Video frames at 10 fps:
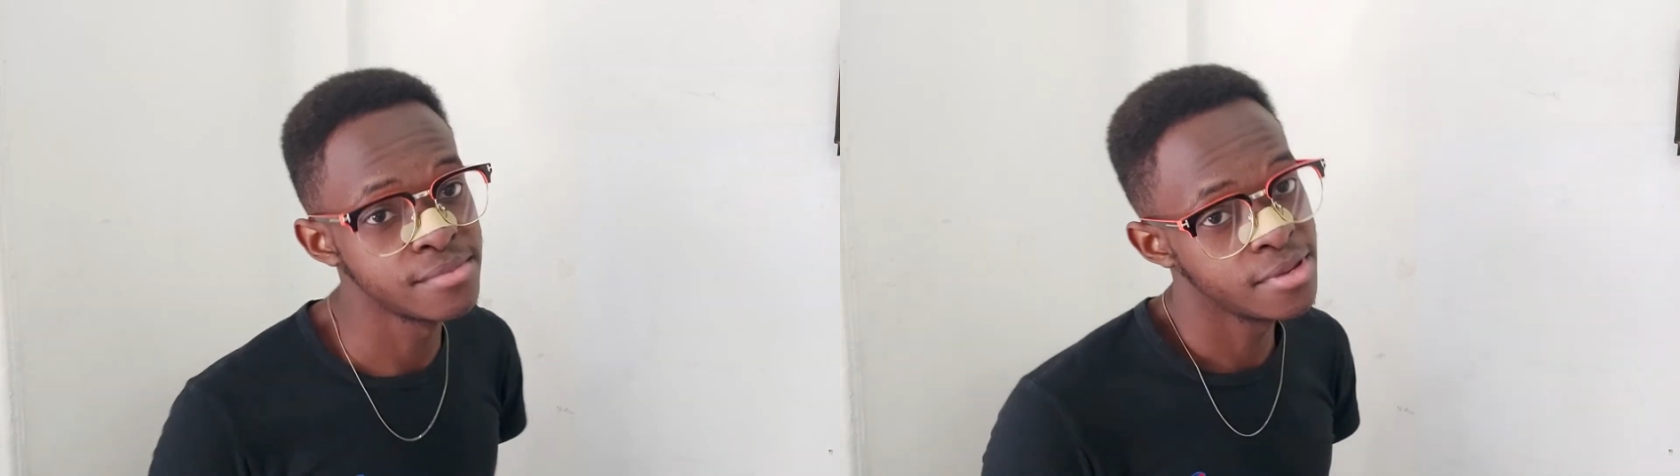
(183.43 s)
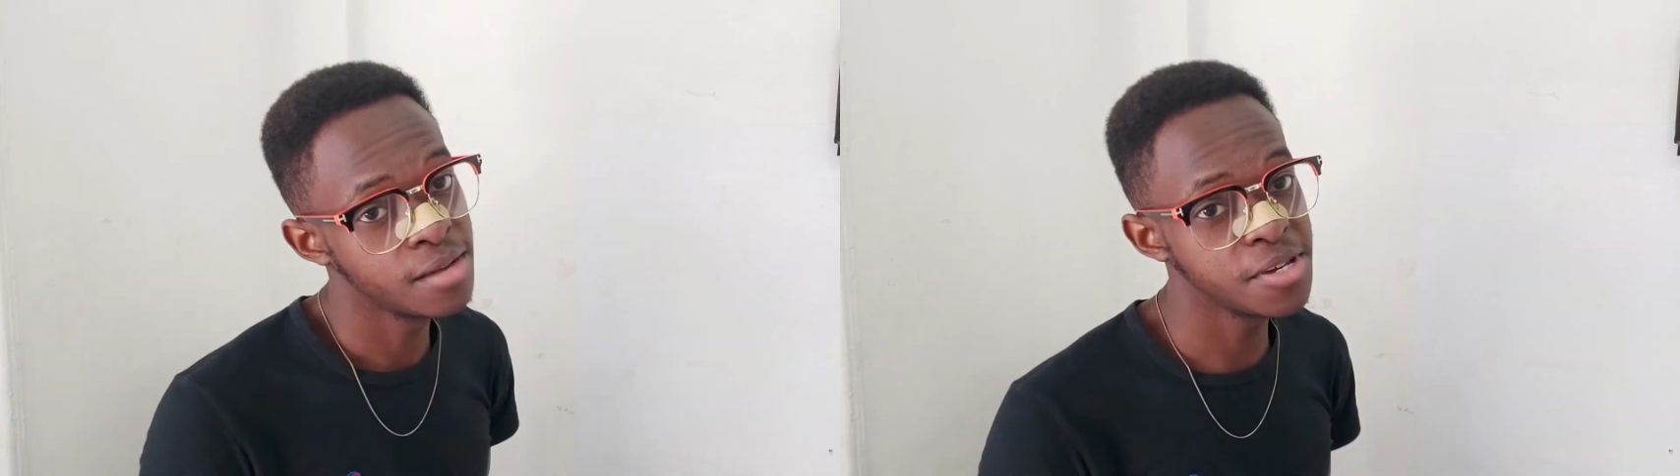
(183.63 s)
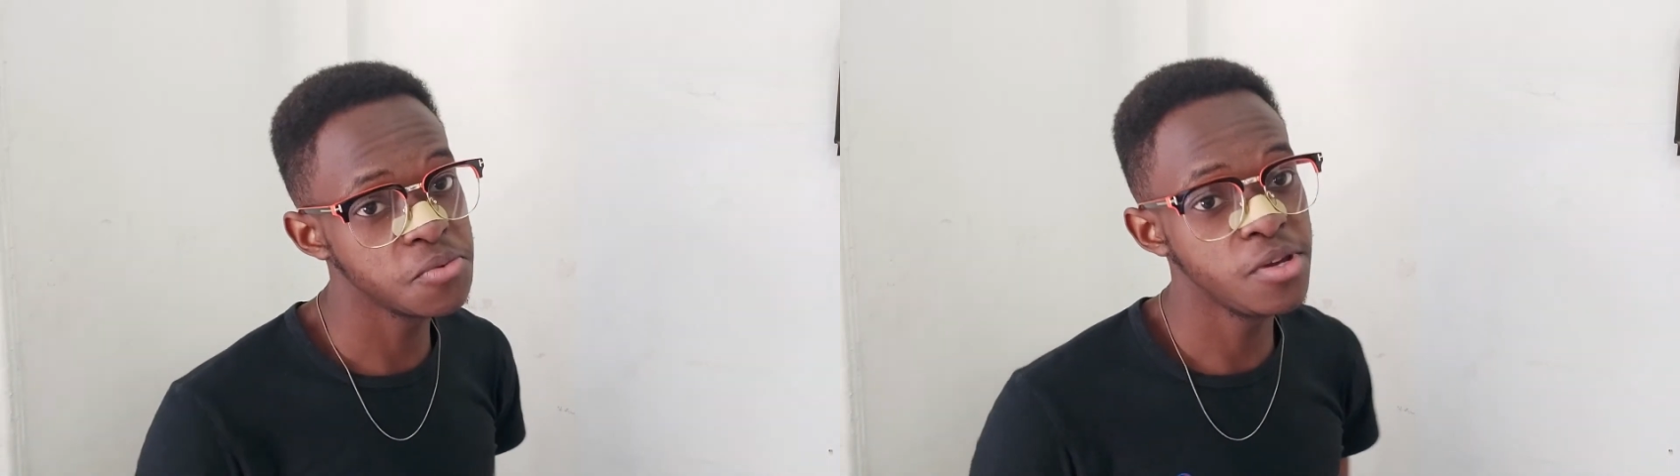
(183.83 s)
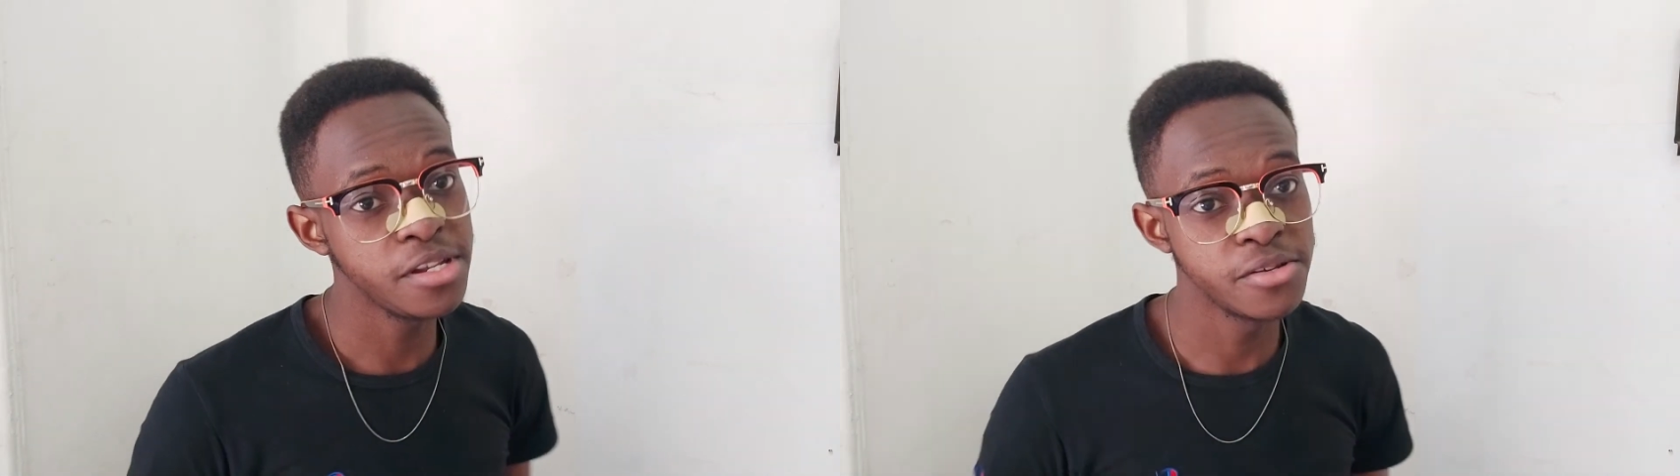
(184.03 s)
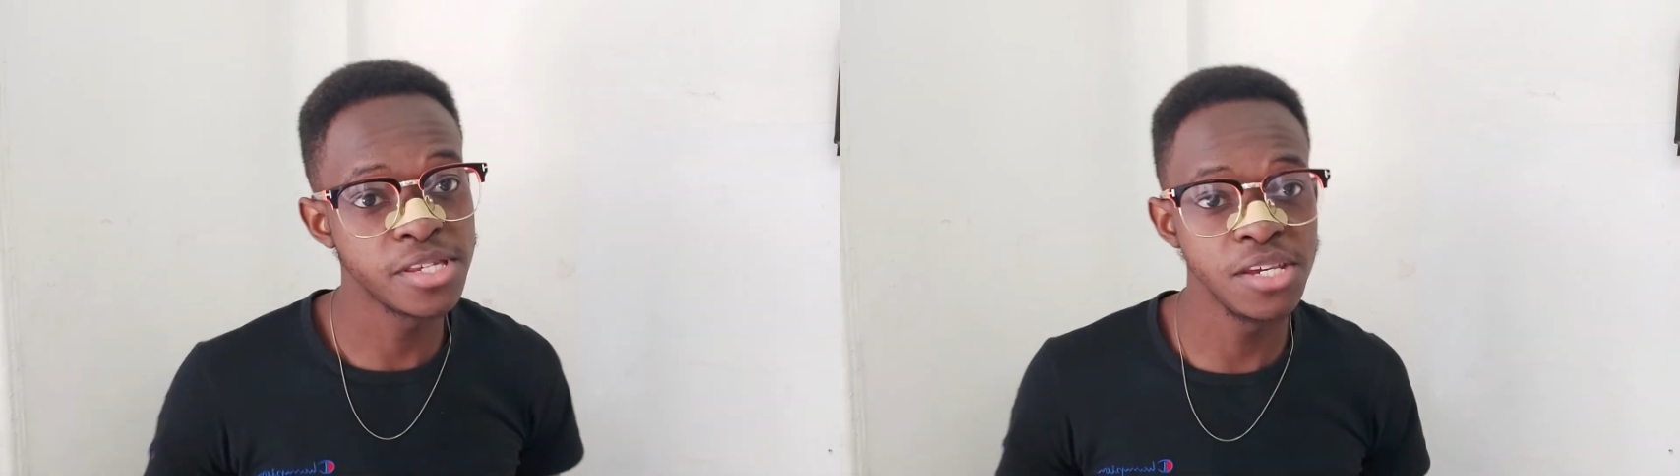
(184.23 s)
Now I'm just
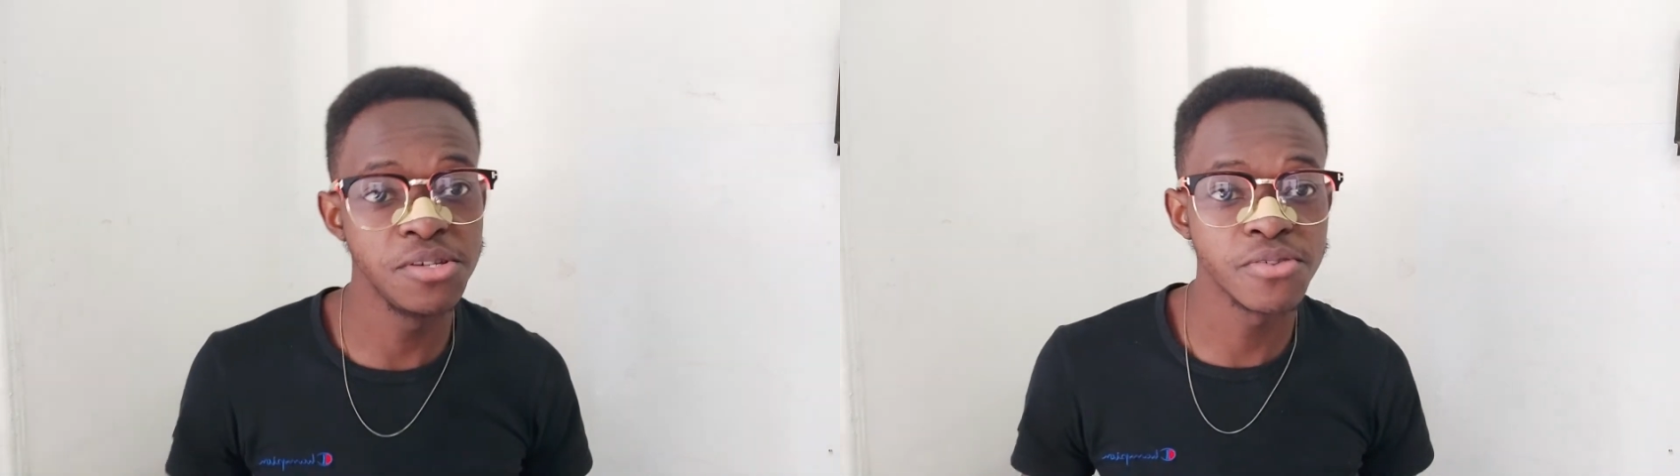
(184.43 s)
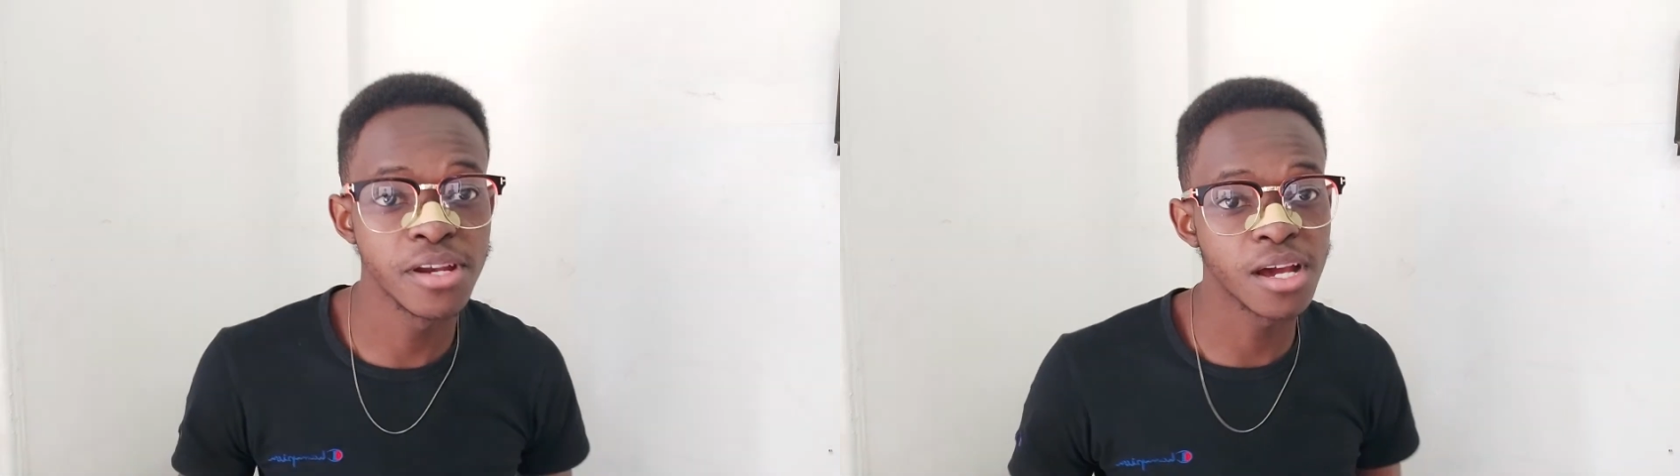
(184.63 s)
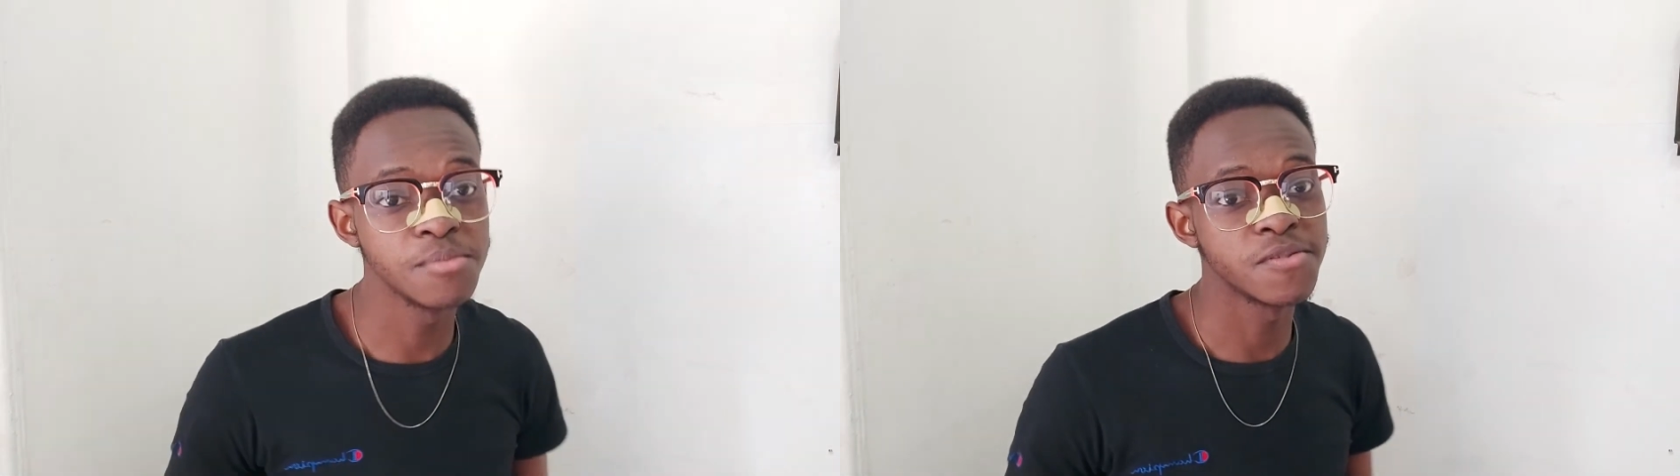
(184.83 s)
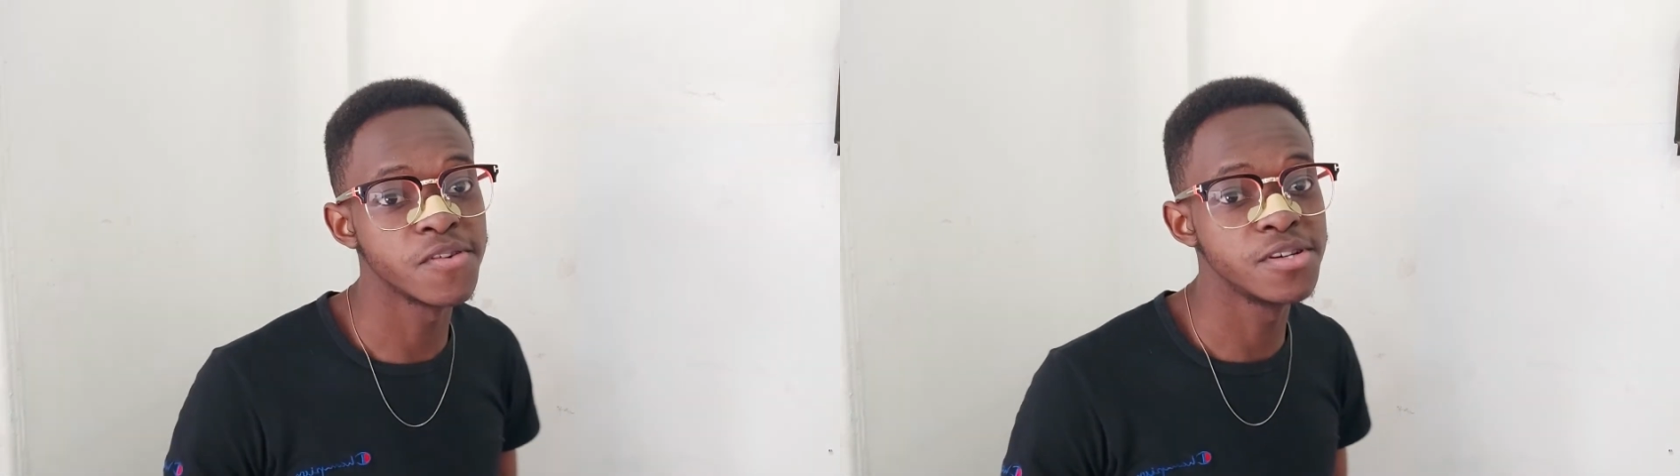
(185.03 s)
waiting to see which one comes